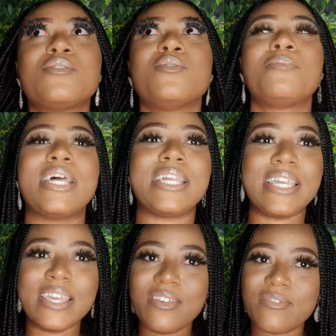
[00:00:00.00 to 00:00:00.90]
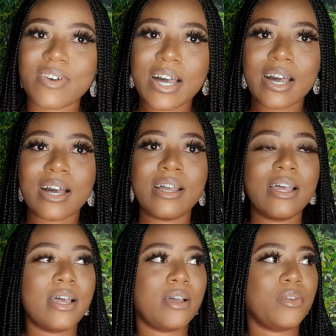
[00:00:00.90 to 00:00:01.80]
soap like Eva.
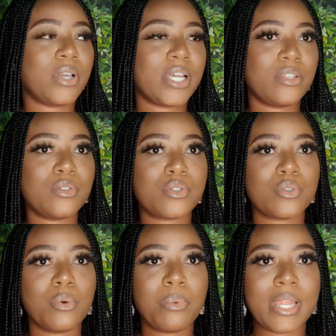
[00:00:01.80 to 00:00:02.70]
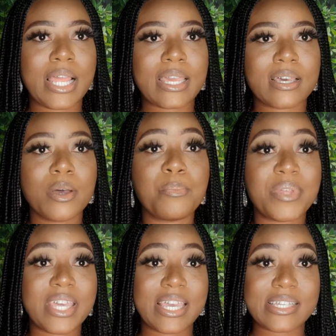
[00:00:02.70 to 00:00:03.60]
You can use soap like
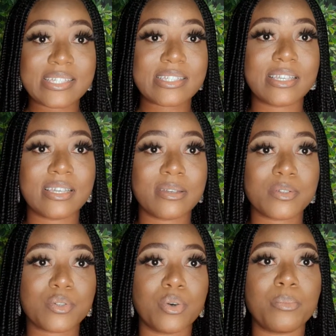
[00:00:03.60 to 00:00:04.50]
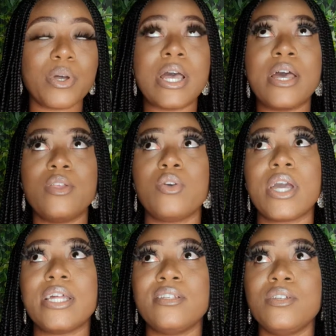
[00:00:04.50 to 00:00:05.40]
Pierce soap. You
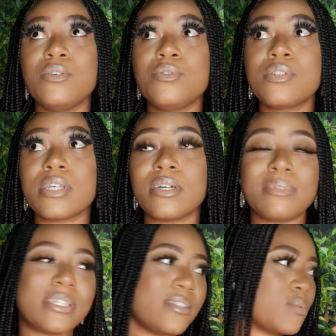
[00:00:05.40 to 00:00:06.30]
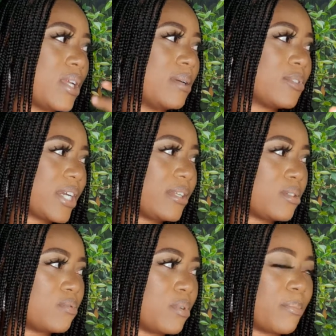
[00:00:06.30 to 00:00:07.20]
can use there's this one I'm trying
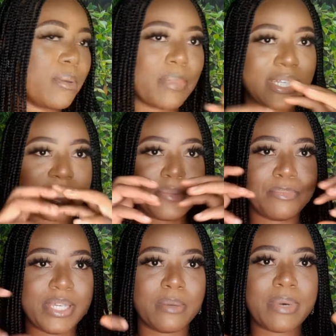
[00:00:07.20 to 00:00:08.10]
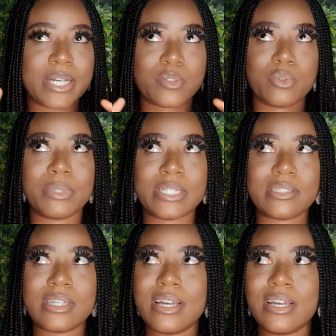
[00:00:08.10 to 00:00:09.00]
to remember, this big bar soap, that's